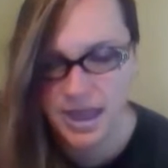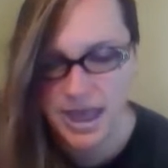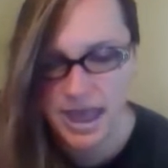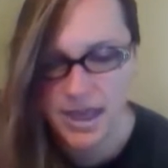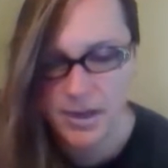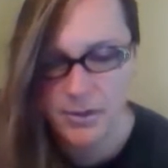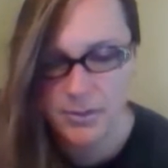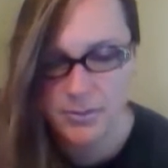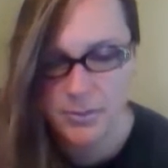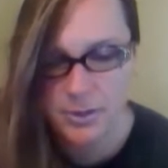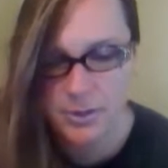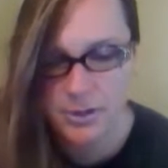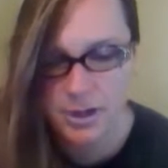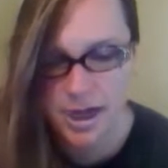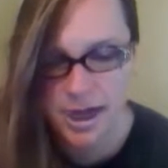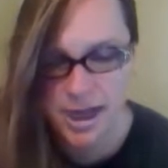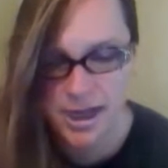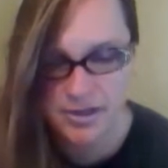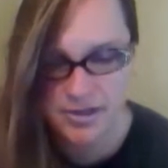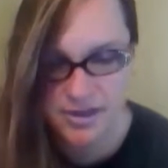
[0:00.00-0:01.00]
However,
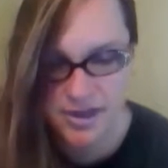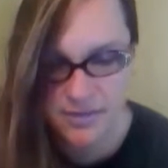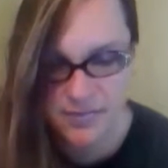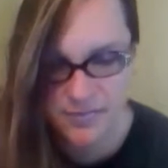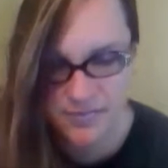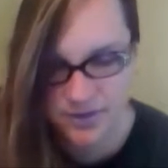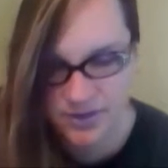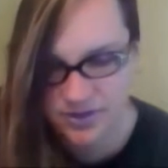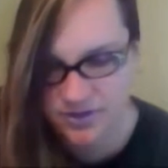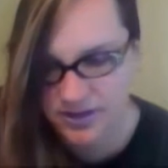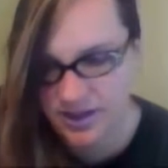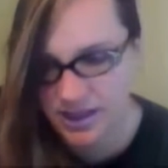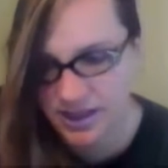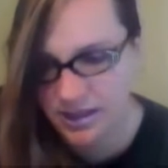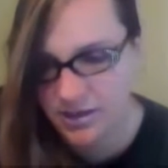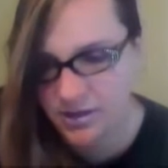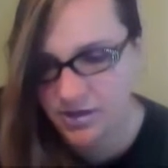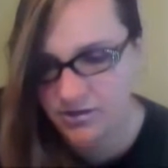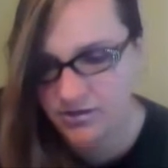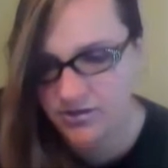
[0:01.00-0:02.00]
her eyes kept
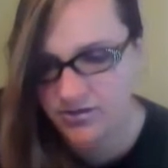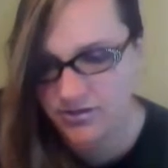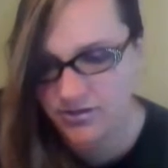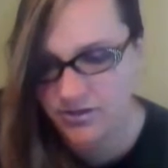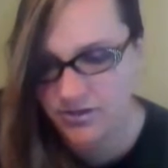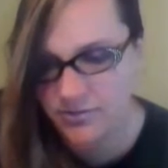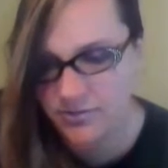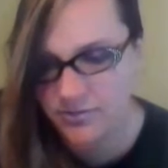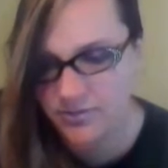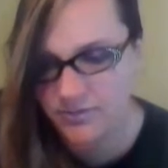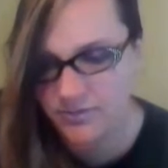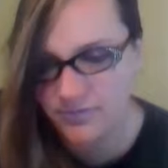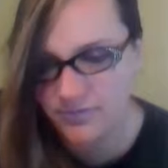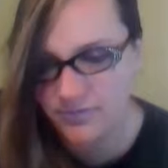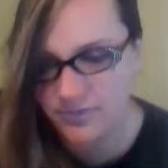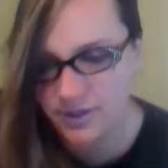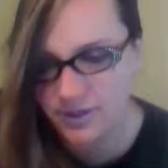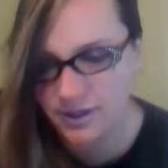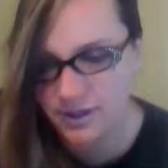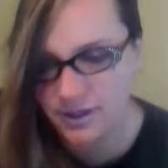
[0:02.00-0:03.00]
fixating on the
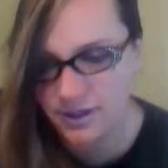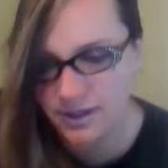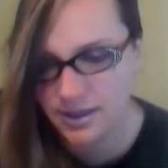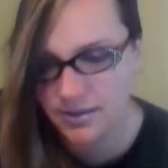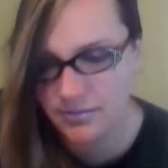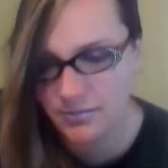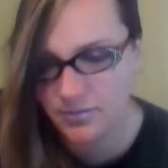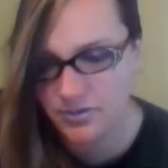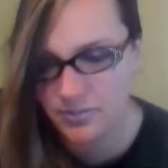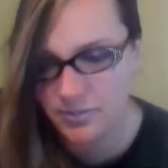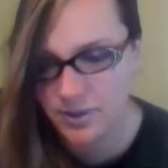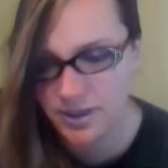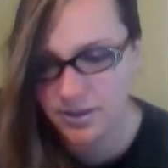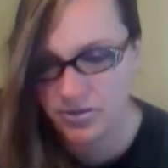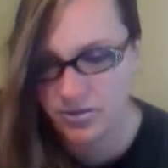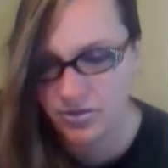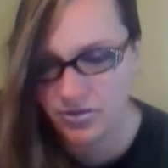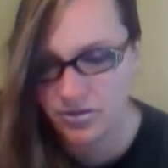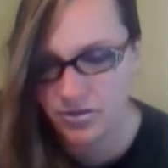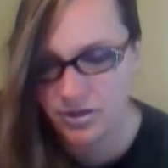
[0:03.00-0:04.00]
silver-framed
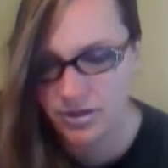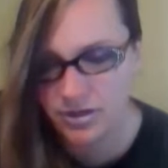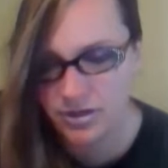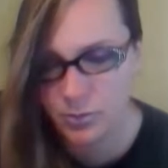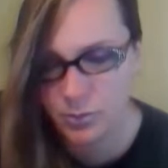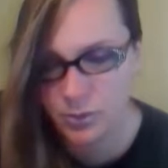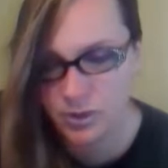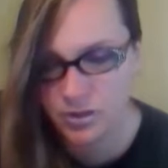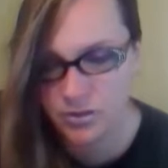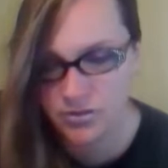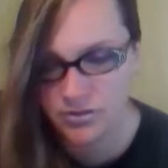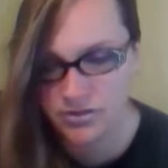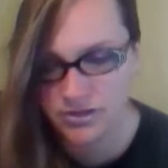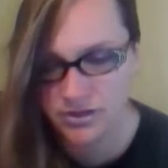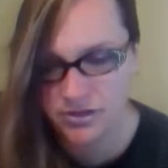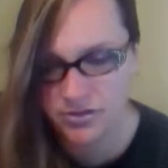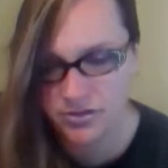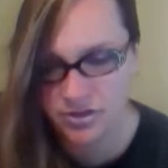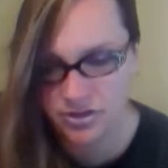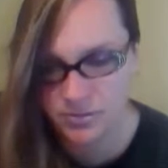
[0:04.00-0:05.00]
picture on the
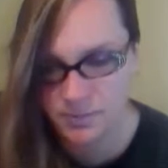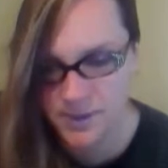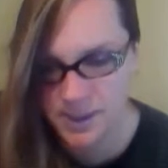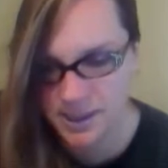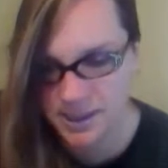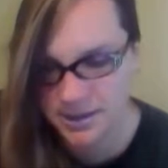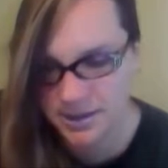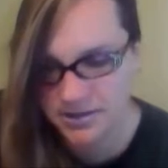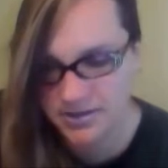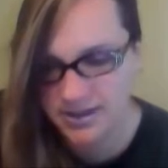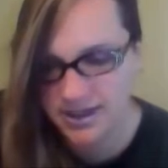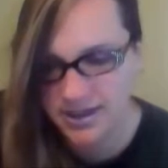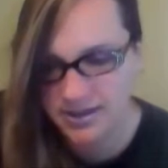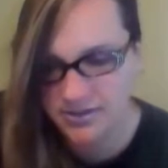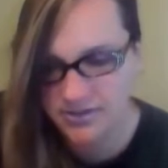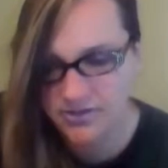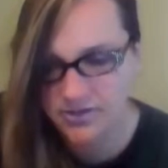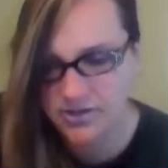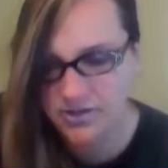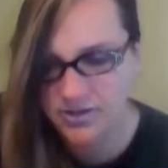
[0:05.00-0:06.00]
windowsill just behind the
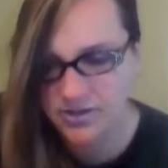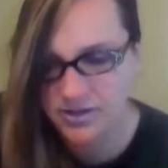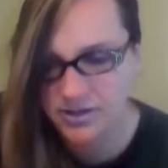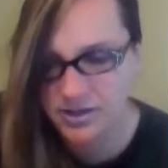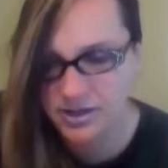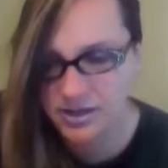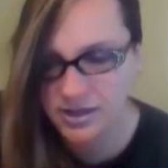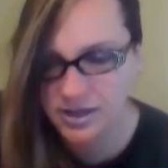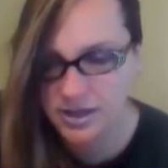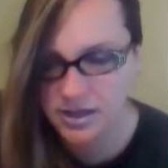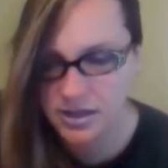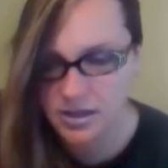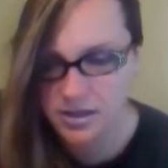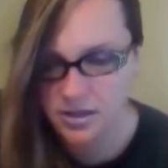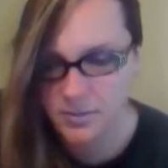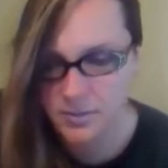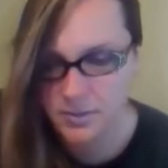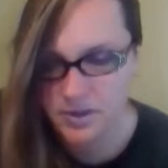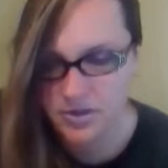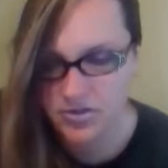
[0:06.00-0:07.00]
desk.
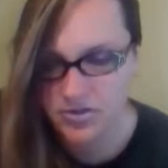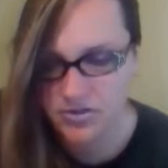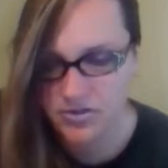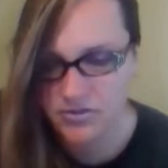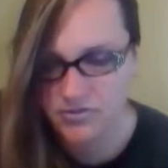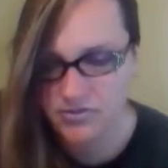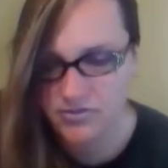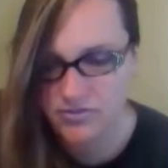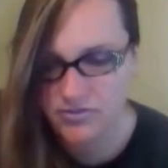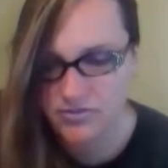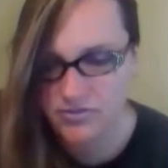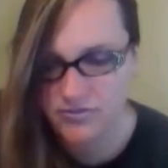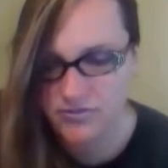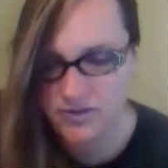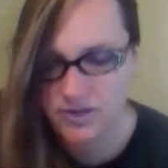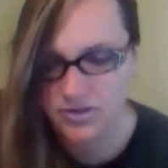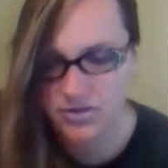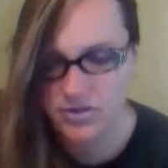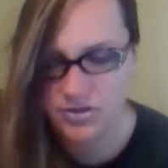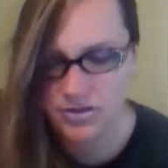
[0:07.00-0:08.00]
The picture
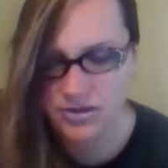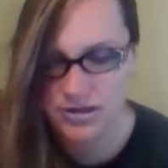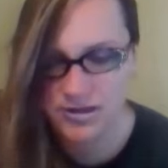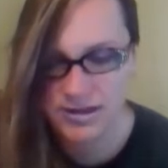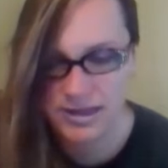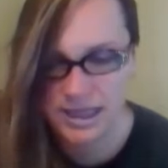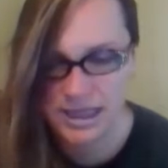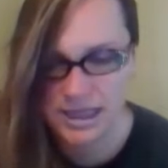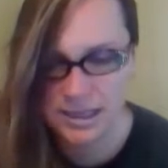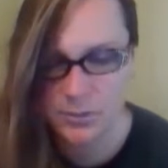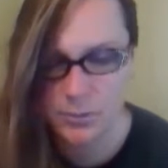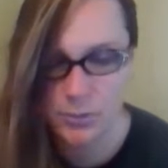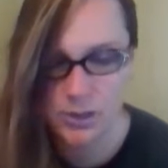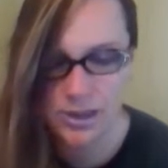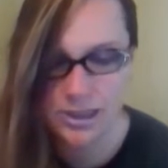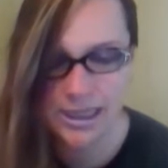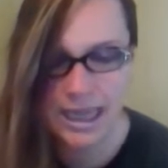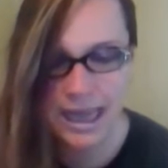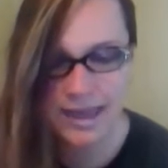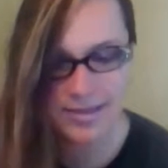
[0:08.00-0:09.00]
featured the dean
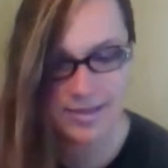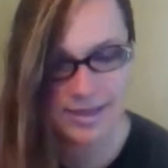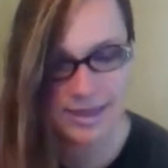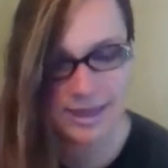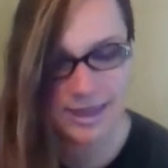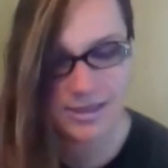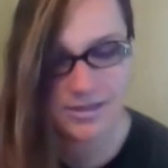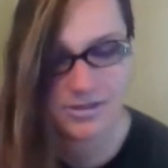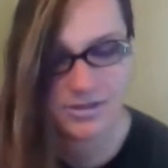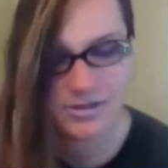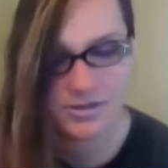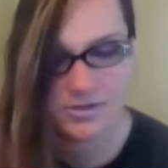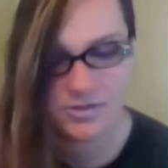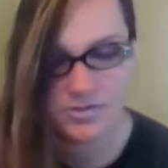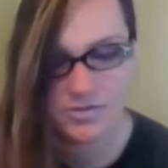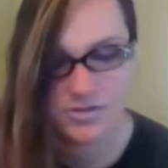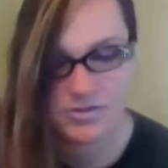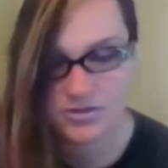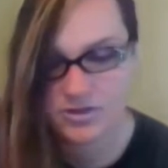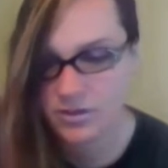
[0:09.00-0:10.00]
wearing athletic
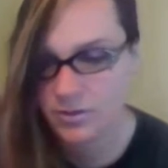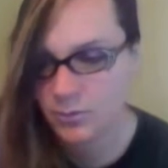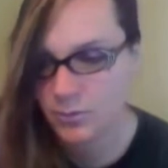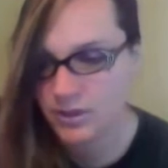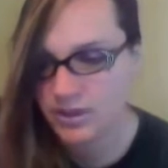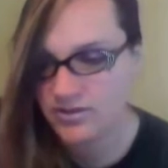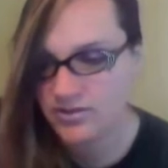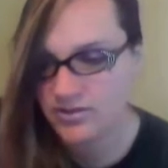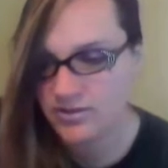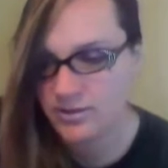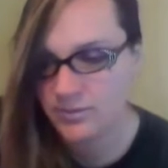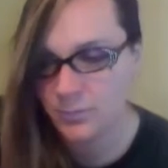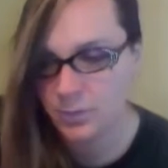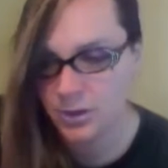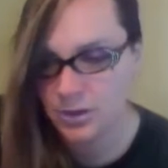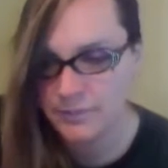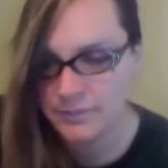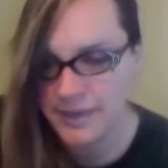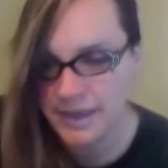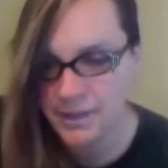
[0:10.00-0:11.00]
clothes, a race number,
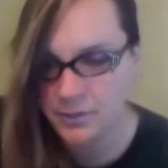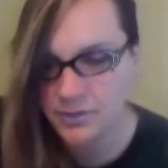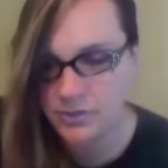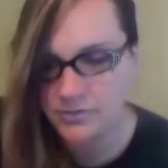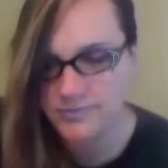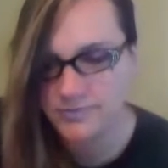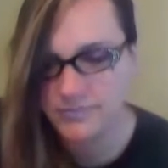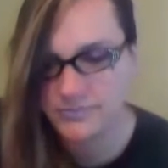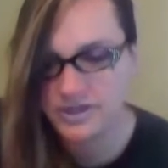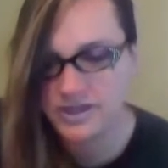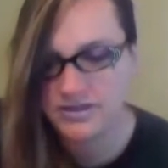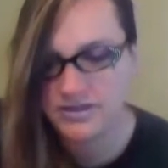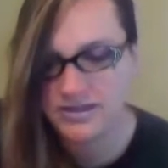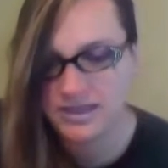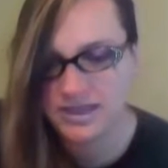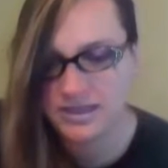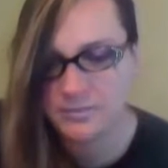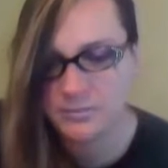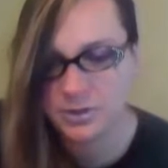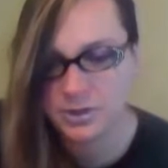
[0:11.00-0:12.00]
and a medal. The
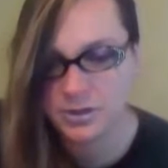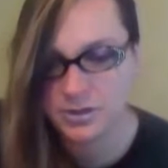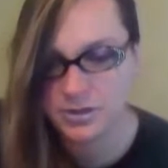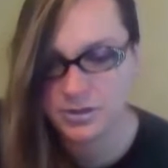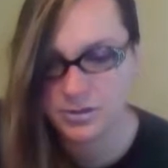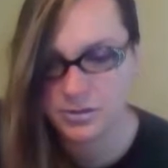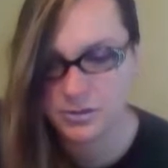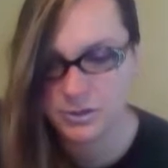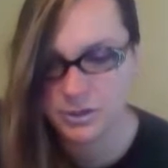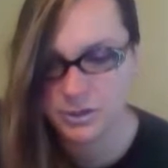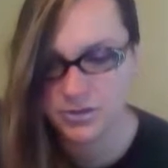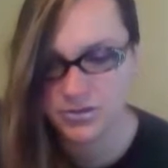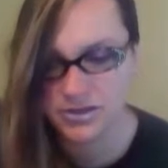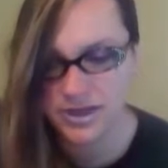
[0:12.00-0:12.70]
dean looked